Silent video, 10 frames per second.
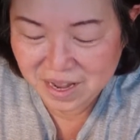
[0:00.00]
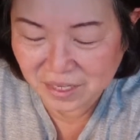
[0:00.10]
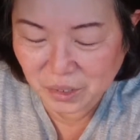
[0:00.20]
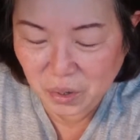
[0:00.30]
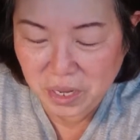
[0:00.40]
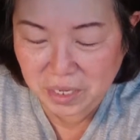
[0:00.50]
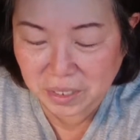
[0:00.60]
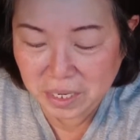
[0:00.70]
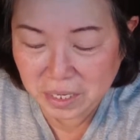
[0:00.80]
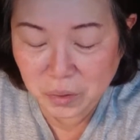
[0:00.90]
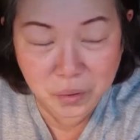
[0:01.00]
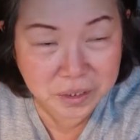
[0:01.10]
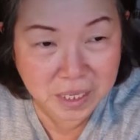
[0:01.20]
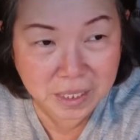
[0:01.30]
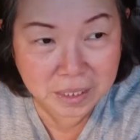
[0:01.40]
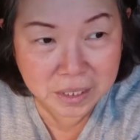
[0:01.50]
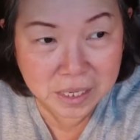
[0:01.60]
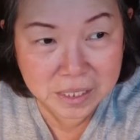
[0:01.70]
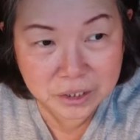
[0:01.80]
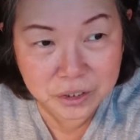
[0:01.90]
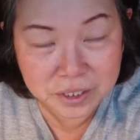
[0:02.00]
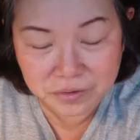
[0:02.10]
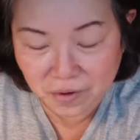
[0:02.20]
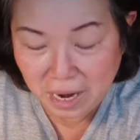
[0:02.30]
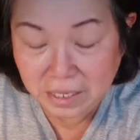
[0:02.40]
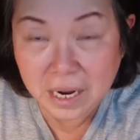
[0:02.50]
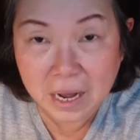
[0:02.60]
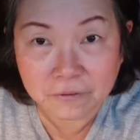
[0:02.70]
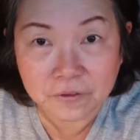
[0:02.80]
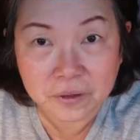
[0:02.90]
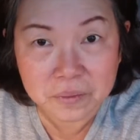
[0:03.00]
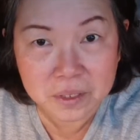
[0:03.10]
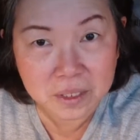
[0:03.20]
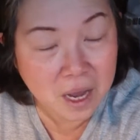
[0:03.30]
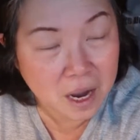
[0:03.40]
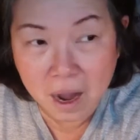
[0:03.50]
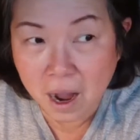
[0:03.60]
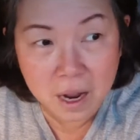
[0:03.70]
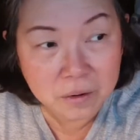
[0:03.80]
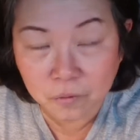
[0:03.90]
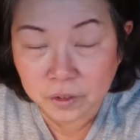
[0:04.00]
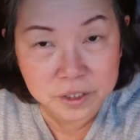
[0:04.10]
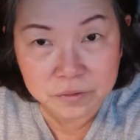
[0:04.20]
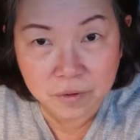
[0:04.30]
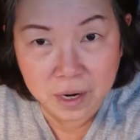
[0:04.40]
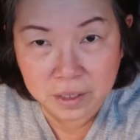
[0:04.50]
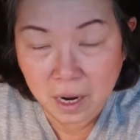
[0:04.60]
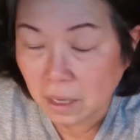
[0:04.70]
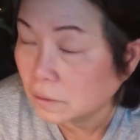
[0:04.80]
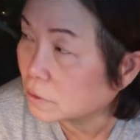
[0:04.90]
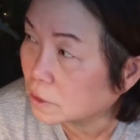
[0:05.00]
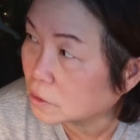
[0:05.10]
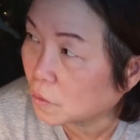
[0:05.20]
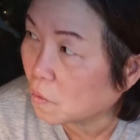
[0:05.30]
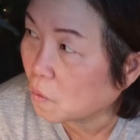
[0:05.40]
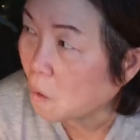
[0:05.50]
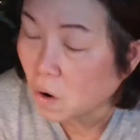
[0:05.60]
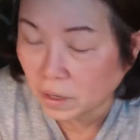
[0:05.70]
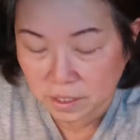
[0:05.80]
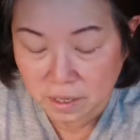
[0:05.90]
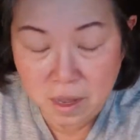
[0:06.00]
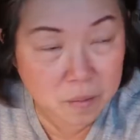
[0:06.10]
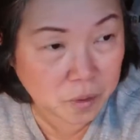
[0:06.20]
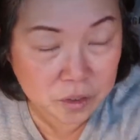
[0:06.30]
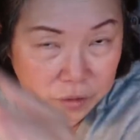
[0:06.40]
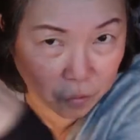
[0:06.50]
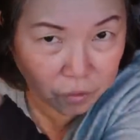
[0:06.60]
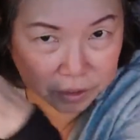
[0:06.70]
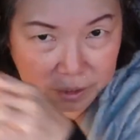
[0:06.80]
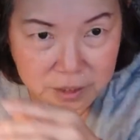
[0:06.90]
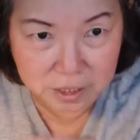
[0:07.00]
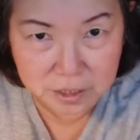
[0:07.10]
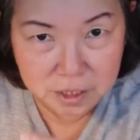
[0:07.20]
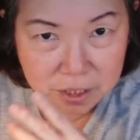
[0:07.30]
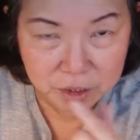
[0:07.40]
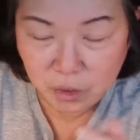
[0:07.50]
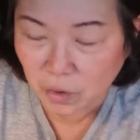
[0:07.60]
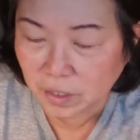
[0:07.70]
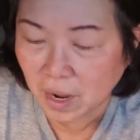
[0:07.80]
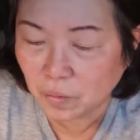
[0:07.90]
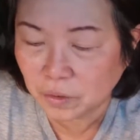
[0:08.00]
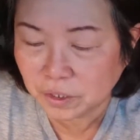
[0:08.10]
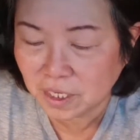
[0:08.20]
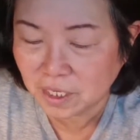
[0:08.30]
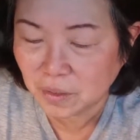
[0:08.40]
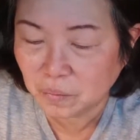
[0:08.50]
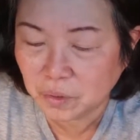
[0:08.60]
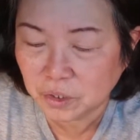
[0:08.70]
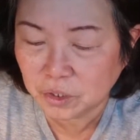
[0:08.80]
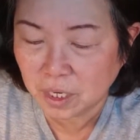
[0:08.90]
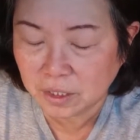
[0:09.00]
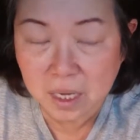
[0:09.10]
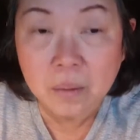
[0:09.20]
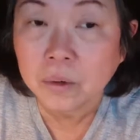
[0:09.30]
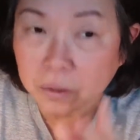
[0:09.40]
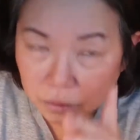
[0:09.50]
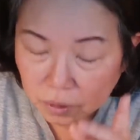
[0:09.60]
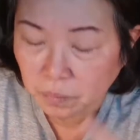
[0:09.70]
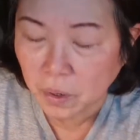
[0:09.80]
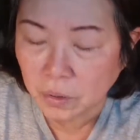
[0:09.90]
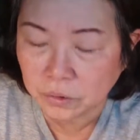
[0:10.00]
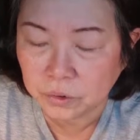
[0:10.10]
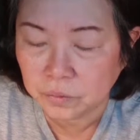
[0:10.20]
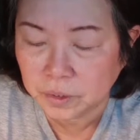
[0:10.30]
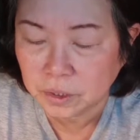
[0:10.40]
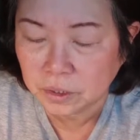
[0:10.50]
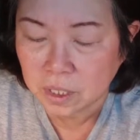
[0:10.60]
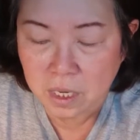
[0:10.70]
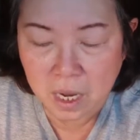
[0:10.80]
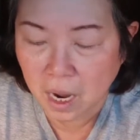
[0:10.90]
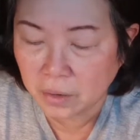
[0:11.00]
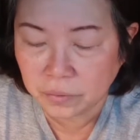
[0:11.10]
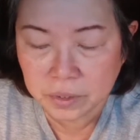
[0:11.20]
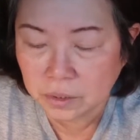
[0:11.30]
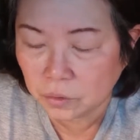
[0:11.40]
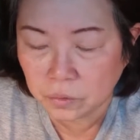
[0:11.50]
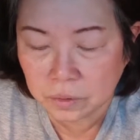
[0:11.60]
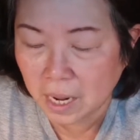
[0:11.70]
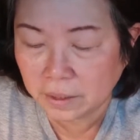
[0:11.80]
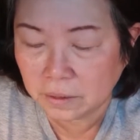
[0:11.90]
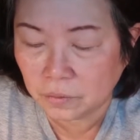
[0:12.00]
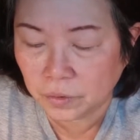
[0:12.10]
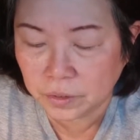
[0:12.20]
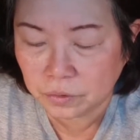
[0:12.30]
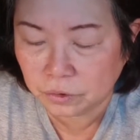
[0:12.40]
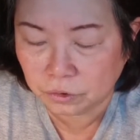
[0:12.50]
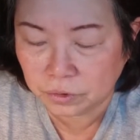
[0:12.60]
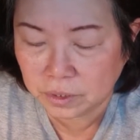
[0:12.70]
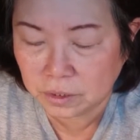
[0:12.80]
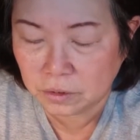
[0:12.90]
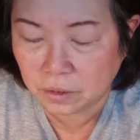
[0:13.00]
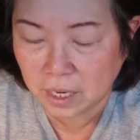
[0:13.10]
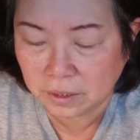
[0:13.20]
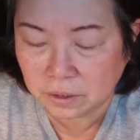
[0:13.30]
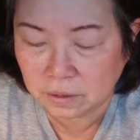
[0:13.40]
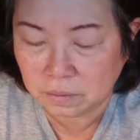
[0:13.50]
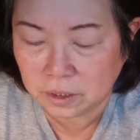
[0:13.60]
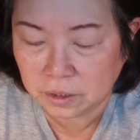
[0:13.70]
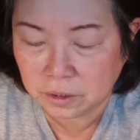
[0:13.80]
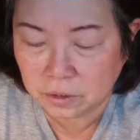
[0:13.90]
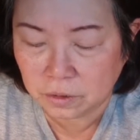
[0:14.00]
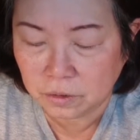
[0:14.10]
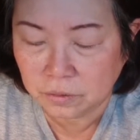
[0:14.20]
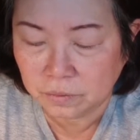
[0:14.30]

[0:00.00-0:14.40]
So he was like literally running after me. I wasn't running. I was just walking, because it was a distance. He saw that I was taking picture. I said, I'm going to report you, because I really don't like the way you treat your customers, you know.